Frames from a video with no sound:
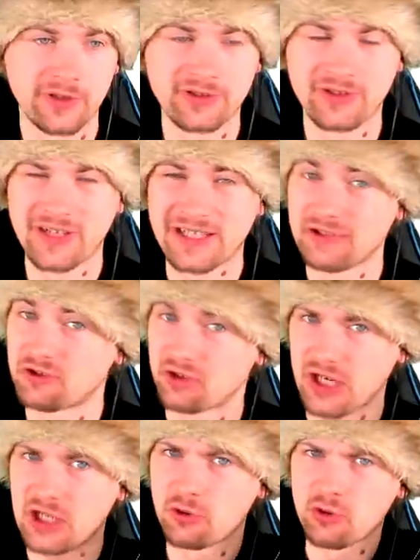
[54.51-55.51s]
Also guys, you're
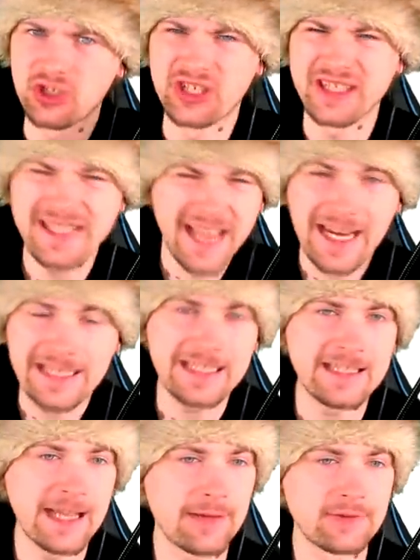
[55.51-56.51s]
trying to reach
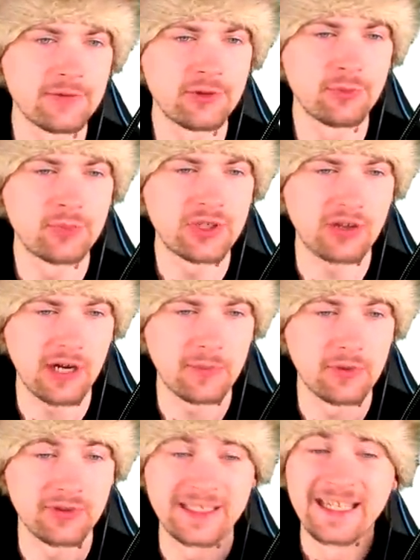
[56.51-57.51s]
90,000
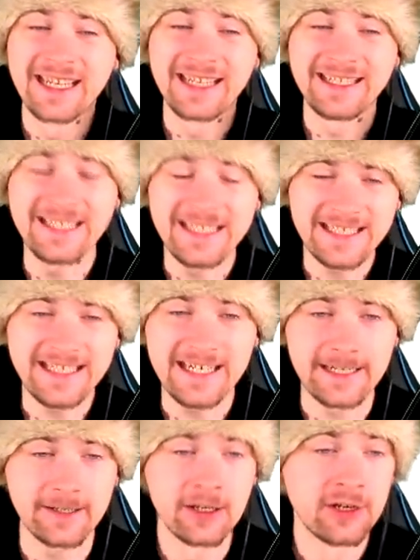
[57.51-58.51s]
subscribers this
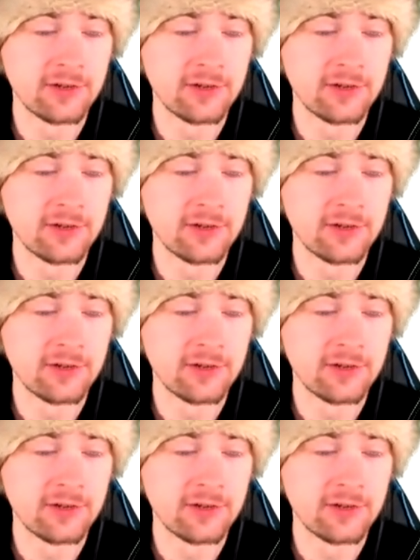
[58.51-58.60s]
year,